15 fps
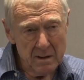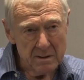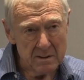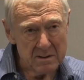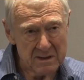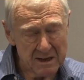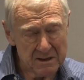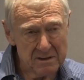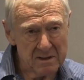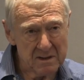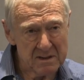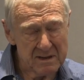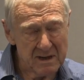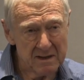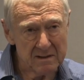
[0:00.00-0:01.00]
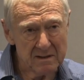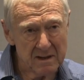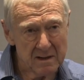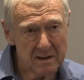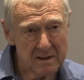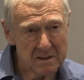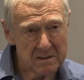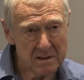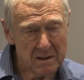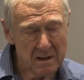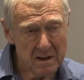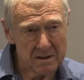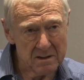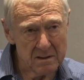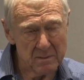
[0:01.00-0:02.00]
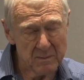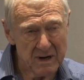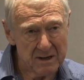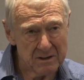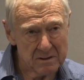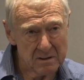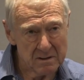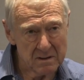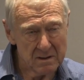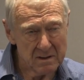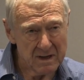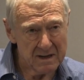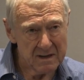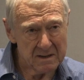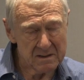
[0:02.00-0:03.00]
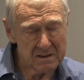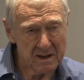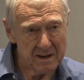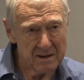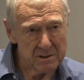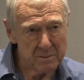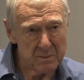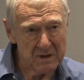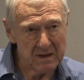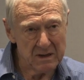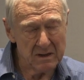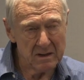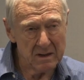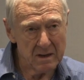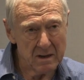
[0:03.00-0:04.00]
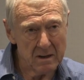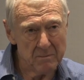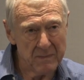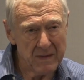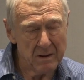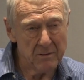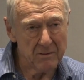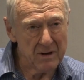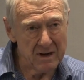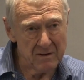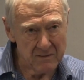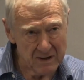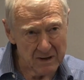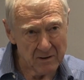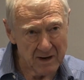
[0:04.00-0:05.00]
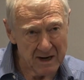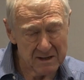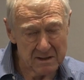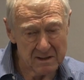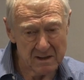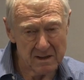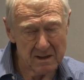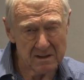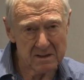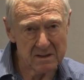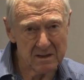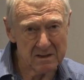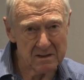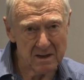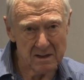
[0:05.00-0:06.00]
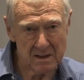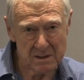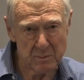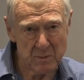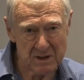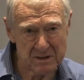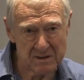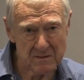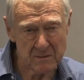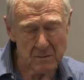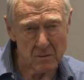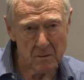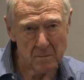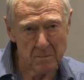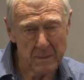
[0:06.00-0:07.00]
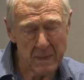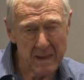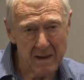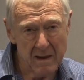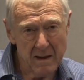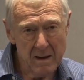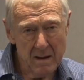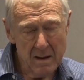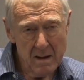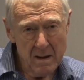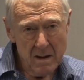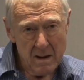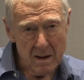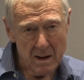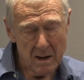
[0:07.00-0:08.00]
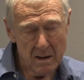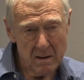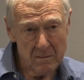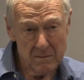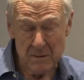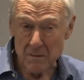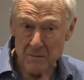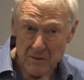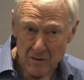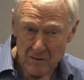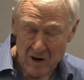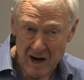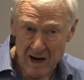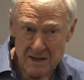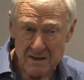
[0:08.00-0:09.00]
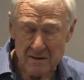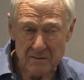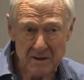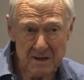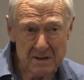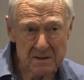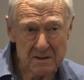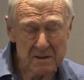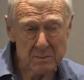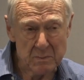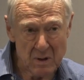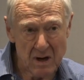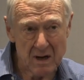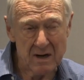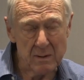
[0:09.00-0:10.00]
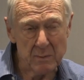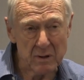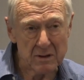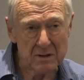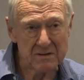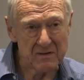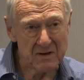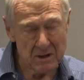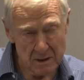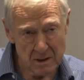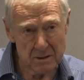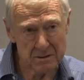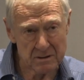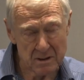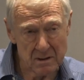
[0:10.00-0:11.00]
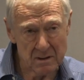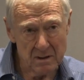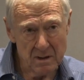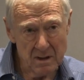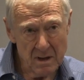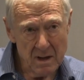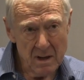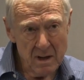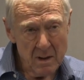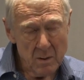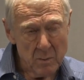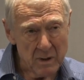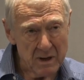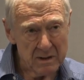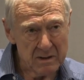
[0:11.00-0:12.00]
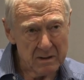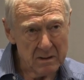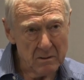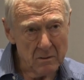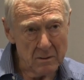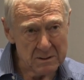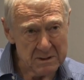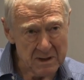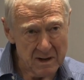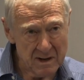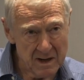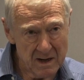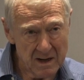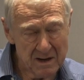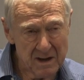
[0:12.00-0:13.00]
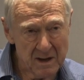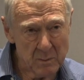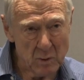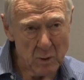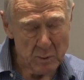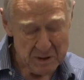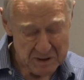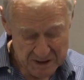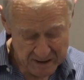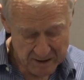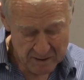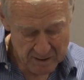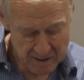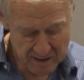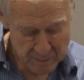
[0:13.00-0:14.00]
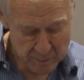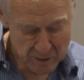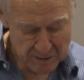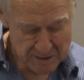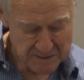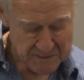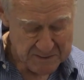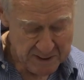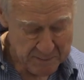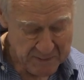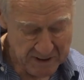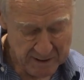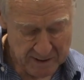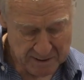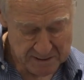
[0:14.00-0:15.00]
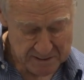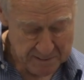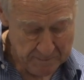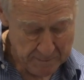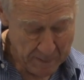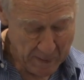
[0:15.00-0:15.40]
to such an extent that it is hard to imagine that it's going to be reinvigorated in its present form, for a variety of reasons, partly because of inertia, but also, and I think more particularly, because of something else.